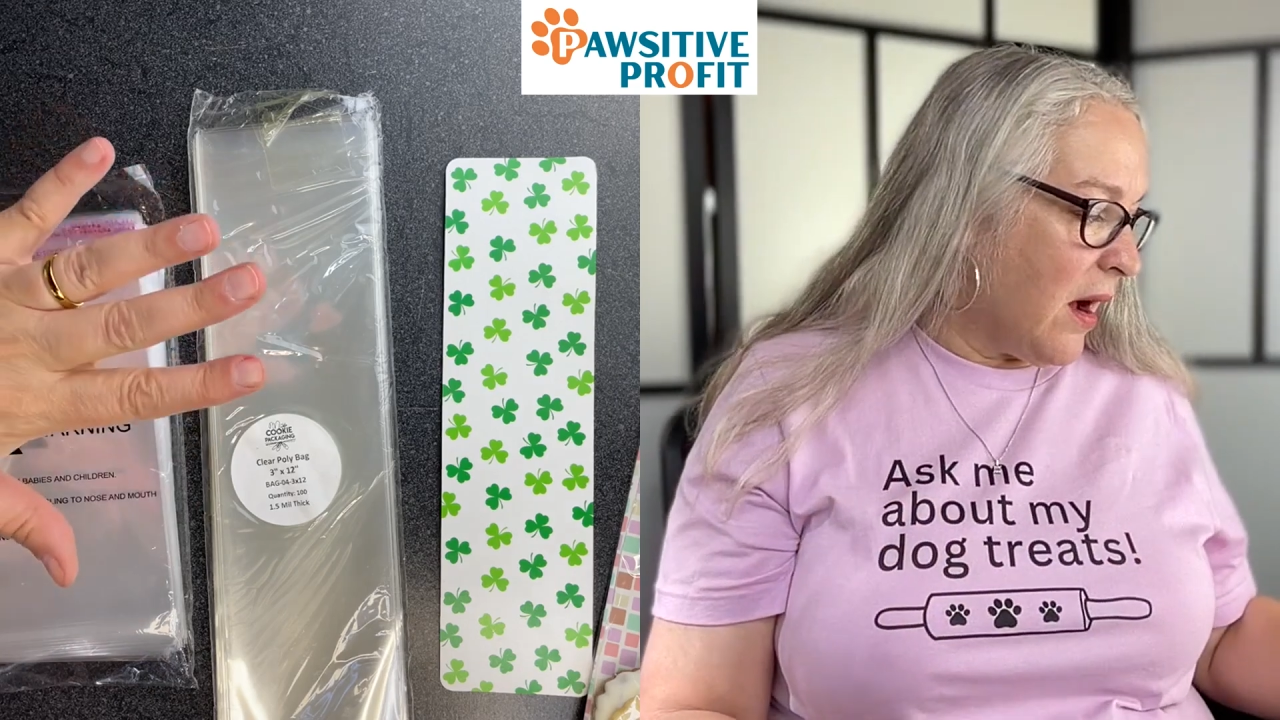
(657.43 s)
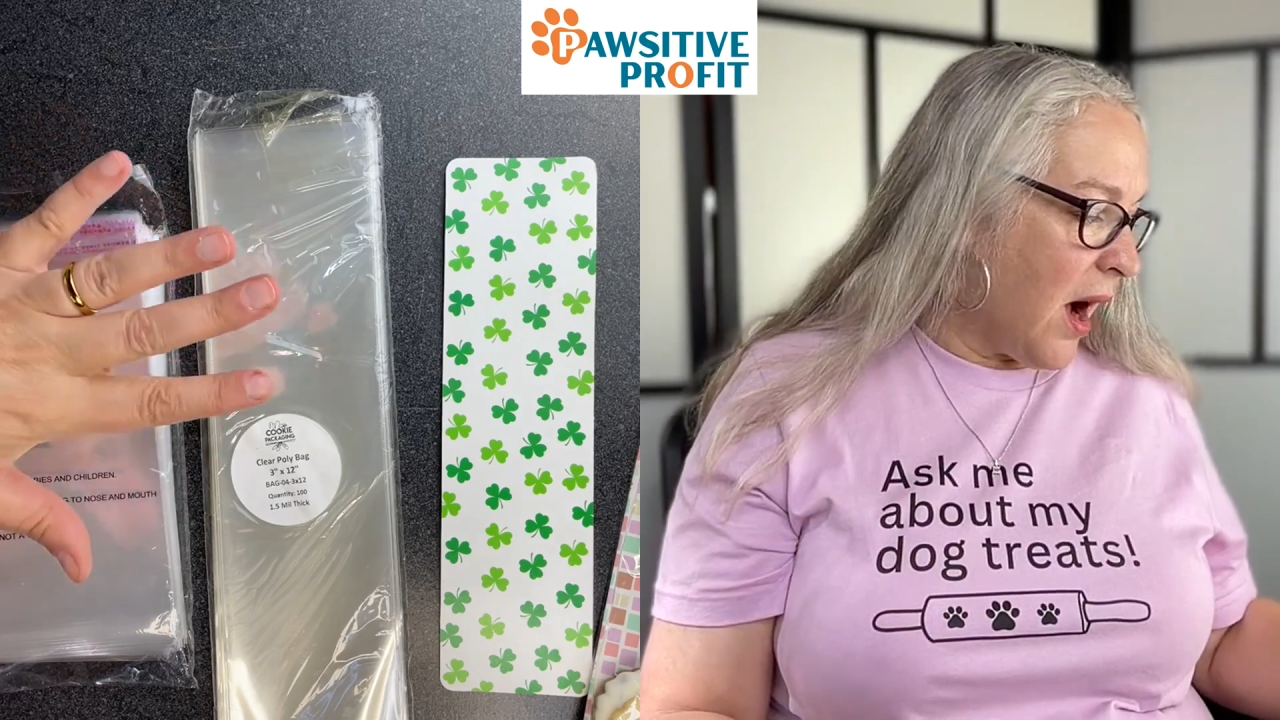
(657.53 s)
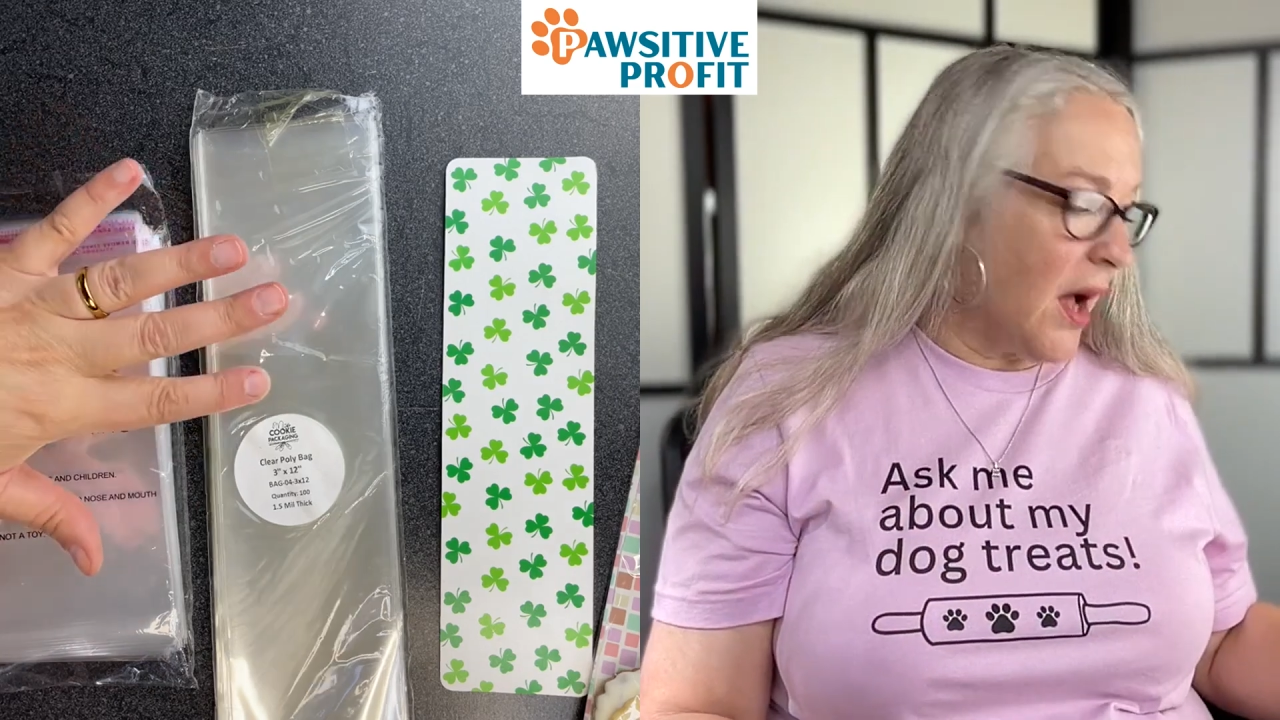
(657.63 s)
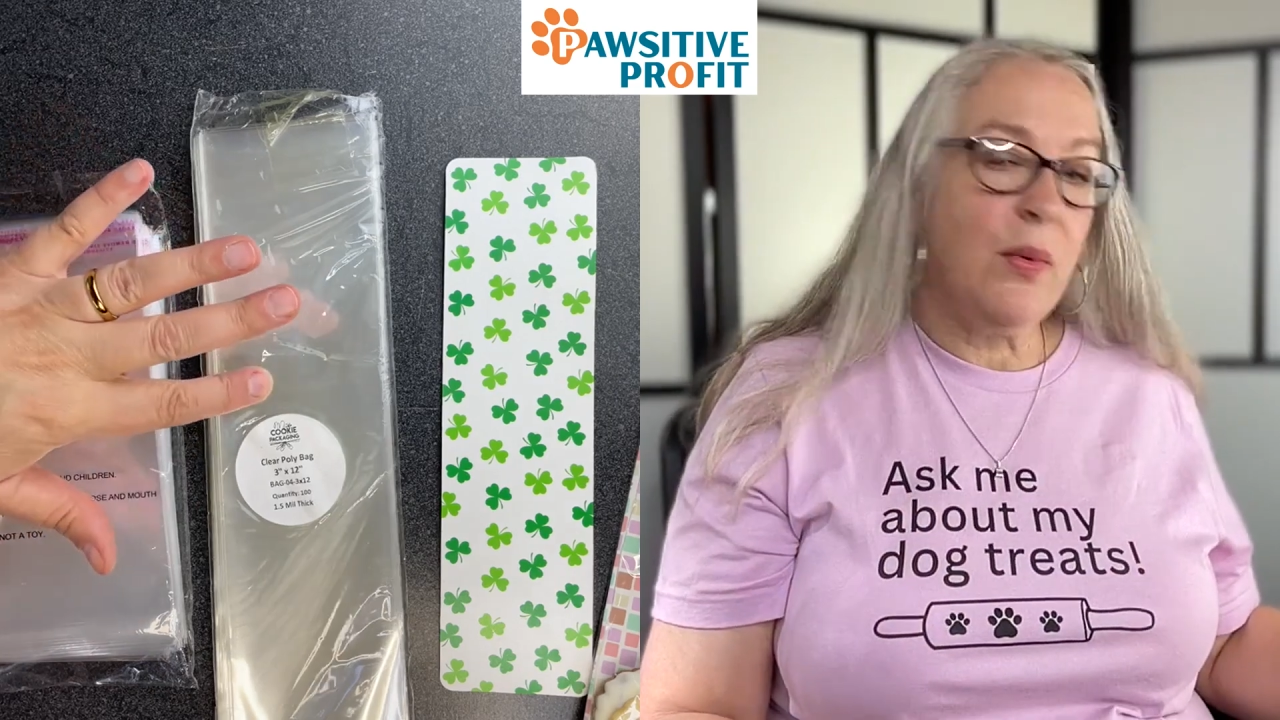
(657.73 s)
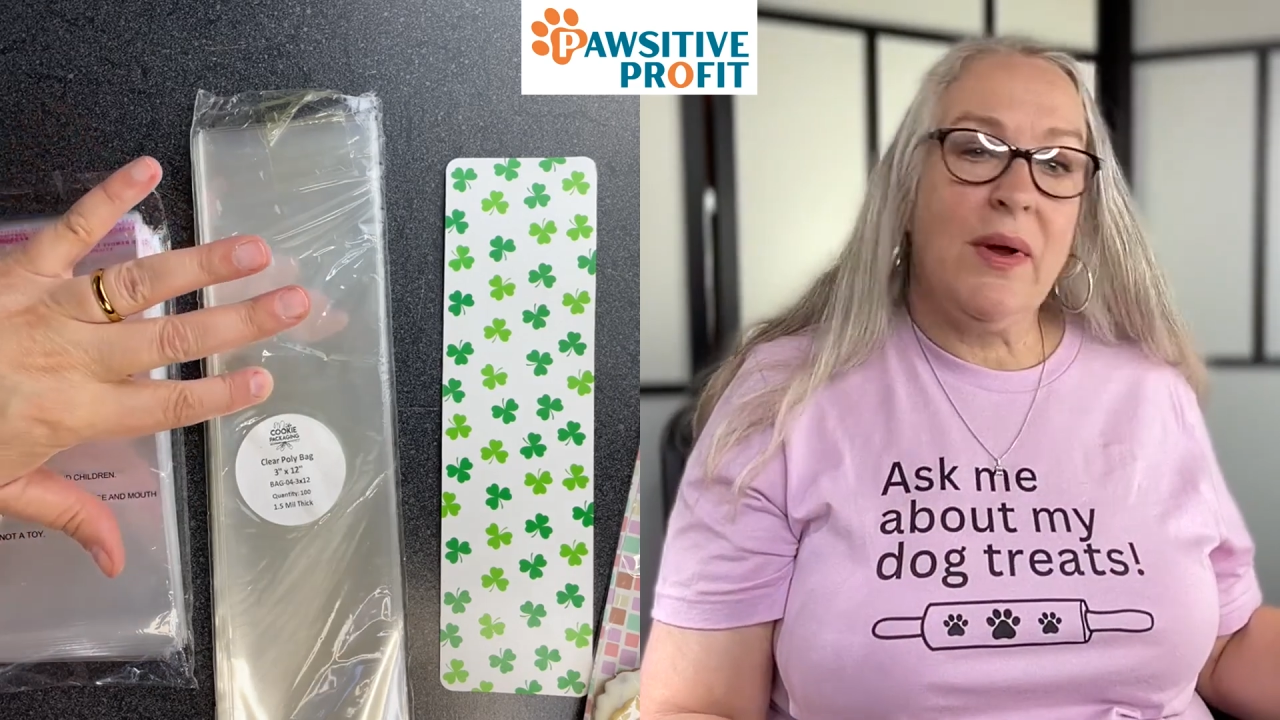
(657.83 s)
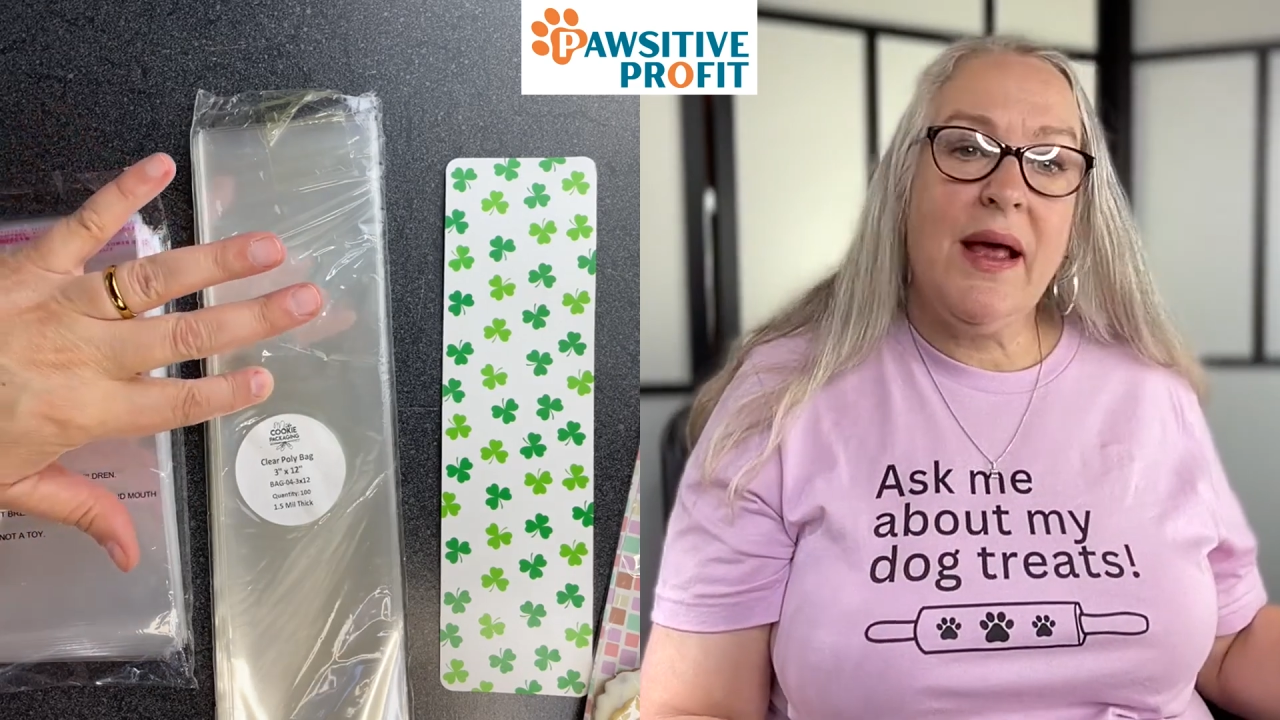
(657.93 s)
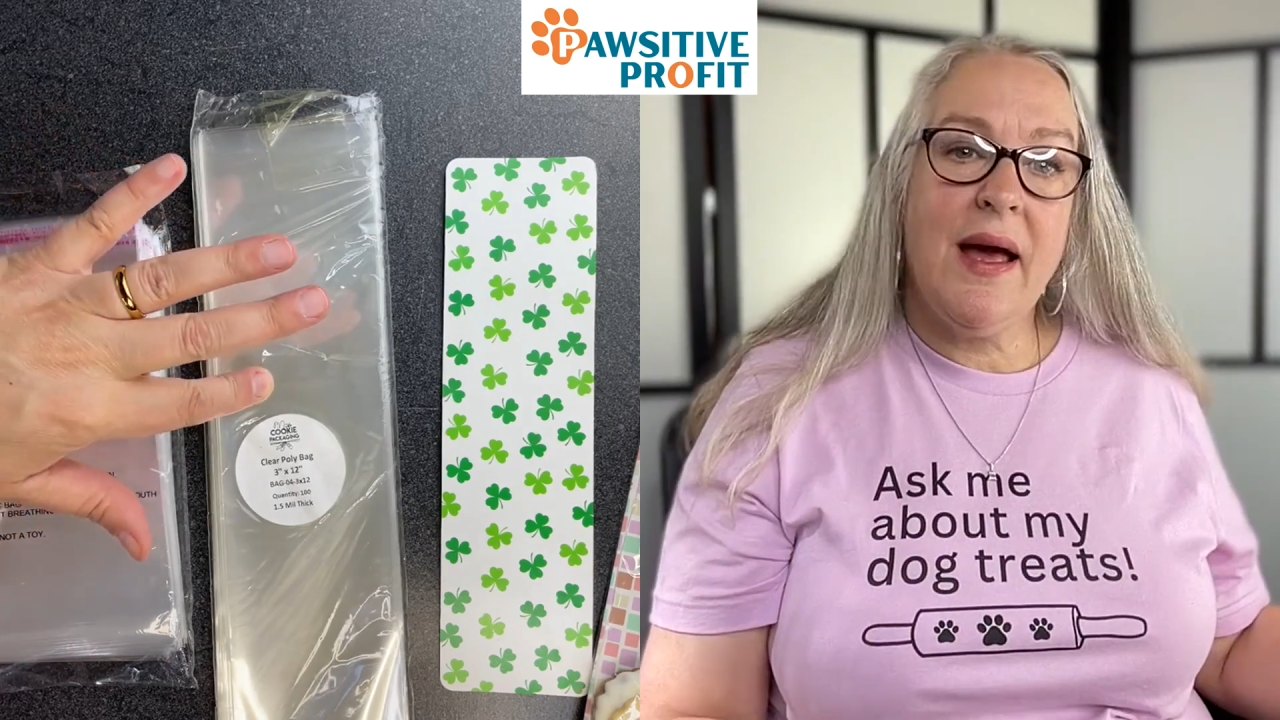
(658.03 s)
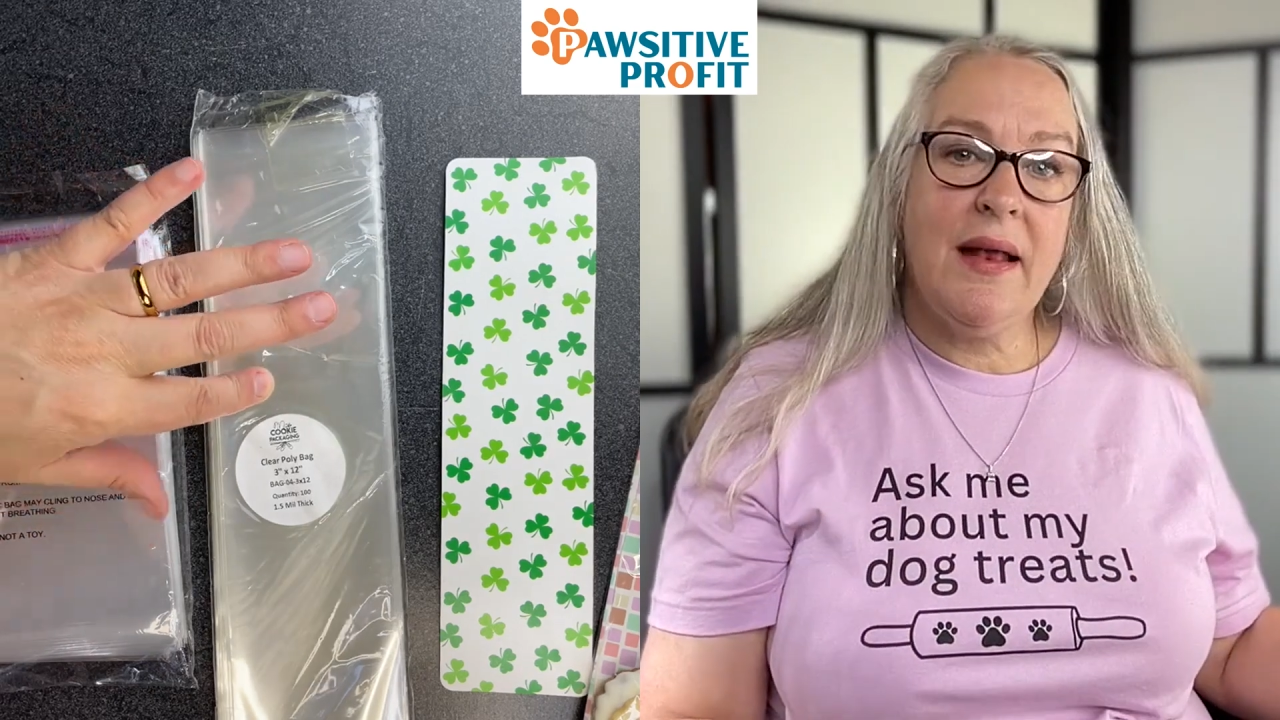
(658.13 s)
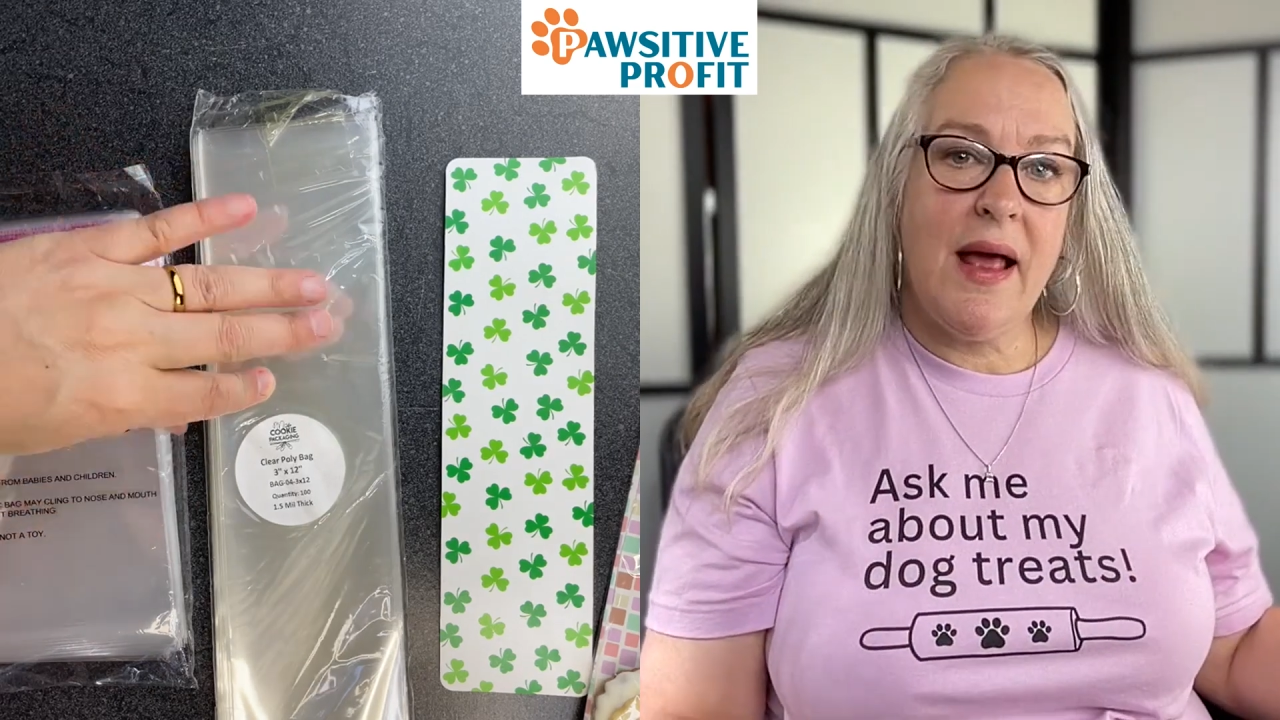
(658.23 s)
I went ahead